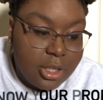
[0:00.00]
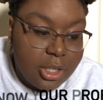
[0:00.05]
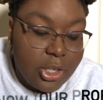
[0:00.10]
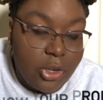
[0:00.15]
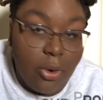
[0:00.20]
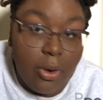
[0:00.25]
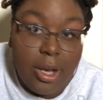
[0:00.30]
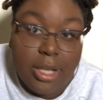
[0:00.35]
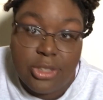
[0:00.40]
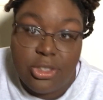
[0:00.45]

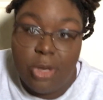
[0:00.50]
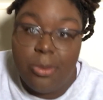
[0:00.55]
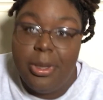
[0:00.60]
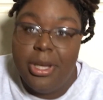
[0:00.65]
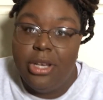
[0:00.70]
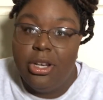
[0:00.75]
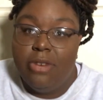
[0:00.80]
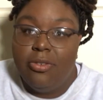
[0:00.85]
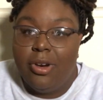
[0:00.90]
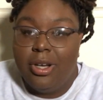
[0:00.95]
going to a
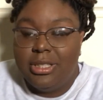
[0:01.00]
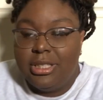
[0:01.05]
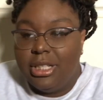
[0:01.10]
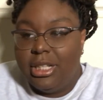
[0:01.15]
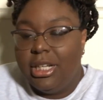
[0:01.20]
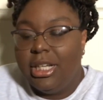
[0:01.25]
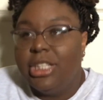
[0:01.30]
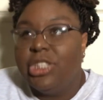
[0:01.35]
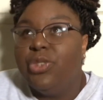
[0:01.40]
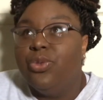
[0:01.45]
big university
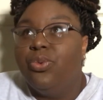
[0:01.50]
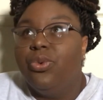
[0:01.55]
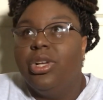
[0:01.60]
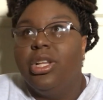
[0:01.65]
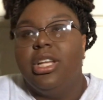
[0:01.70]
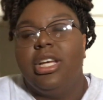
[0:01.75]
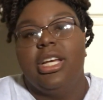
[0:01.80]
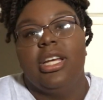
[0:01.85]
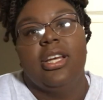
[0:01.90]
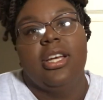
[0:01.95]
is
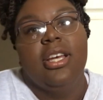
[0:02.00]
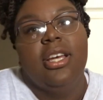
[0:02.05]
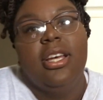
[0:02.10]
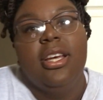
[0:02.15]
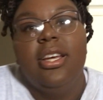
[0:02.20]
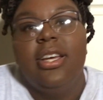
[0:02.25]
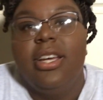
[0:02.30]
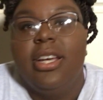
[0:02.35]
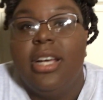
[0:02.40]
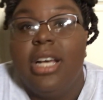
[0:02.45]
really,
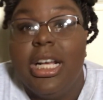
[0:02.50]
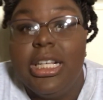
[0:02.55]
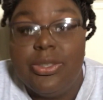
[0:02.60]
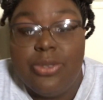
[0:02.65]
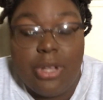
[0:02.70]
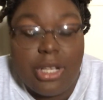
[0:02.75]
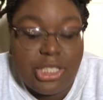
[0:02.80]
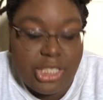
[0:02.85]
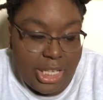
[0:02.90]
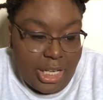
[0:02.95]
it's
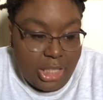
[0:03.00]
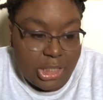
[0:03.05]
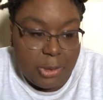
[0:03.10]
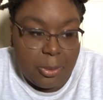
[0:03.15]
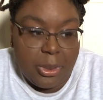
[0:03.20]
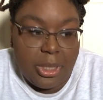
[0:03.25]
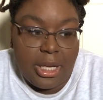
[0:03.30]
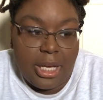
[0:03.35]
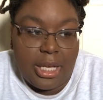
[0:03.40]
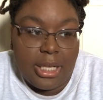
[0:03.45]
really challenging,
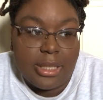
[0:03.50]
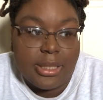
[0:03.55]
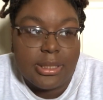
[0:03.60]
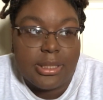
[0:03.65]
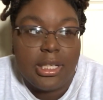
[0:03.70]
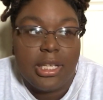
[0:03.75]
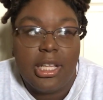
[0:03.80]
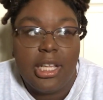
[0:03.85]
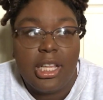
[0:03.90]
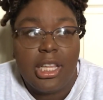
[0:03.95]
because
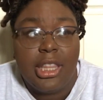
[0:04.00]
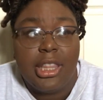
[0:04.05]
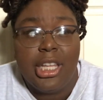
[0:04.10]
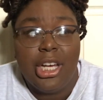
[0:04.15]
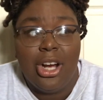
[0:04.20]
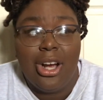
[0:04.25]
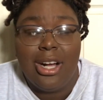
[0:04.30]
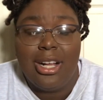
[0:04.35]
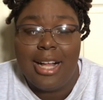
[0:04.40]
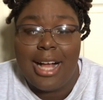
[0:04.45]

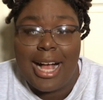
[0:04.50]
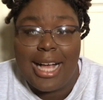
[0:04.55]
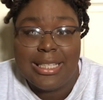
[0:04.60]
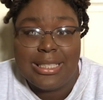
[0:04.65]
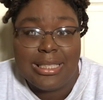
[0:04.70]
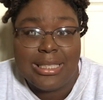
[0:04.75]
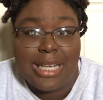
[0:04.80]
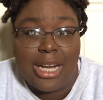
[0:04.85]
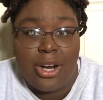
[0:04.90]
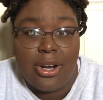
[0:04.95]
there are
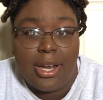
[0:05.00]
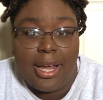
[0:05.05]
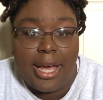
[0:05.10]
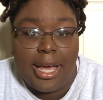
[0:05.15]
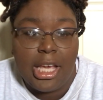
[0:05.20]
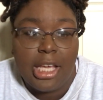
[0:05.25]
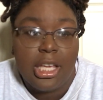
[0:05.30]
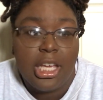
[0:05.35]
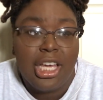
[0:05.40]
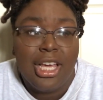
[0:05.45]
classes that are
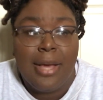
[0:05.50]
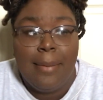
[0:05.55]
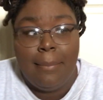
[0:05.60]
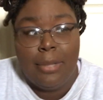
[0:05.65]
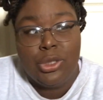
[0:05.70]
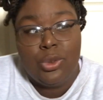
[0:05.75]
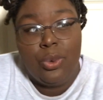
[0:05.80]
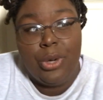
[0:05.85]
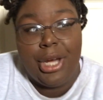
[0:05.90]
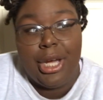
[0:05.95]
like
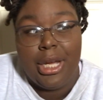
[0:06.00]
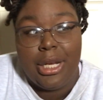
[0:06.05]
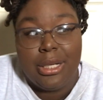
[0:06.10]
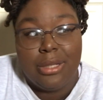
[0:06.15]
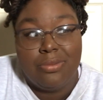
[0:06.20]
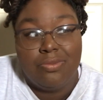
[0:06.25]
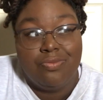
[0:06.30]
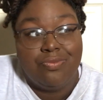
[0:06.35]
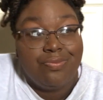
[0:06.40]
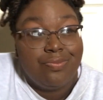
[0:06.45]

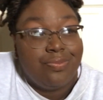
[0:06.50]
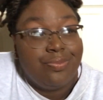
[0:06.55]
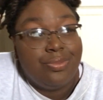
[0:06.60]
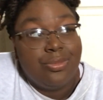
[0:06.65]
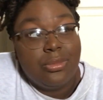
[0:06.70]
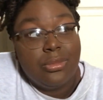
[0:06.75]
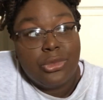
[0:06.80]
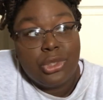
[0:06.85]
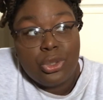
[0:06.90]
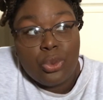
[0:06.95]
between
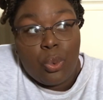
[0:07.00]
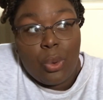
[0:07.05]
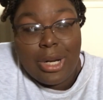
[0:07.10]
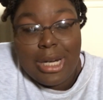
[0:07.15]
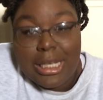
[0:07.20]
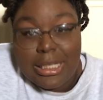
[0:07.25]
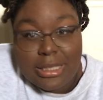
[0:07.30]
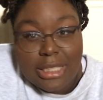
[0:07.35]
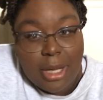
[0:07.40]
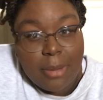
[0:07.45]

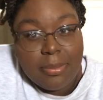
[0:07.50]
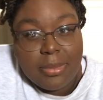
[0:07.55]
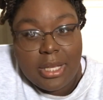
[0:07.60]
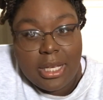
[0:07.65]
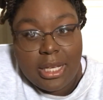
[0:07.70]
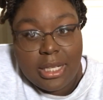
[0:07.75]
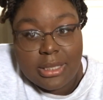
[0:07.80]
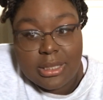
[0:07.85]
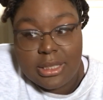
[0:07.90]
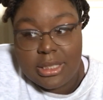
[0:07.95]
twenty
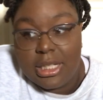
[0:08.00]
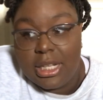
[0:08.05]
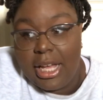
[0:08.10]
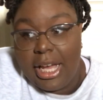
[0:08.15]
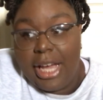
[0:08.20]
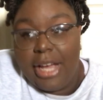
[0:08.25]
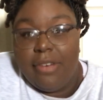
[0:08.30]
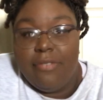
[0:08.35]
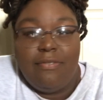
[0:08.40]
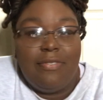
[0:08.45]
something to
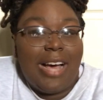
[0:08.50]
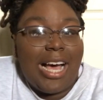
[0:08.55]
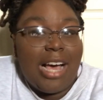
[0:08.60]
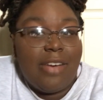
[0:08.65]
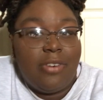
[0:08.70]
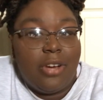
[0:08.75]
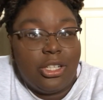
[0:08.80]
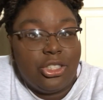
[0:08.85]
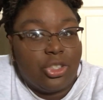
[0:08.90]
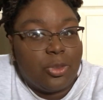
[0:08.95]
like
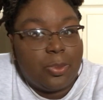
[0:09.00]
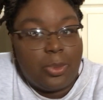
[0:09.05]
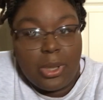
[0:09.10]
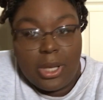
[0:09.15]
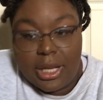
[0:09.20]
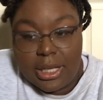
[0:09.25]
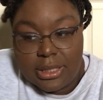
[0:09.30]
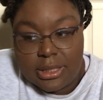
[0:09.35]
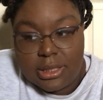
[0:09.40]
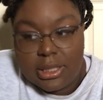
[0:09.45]
five hundred
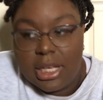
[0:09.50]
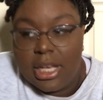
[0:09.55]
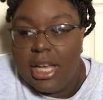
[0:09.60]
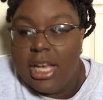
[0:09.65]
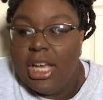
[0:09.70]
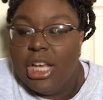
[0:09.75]
plus.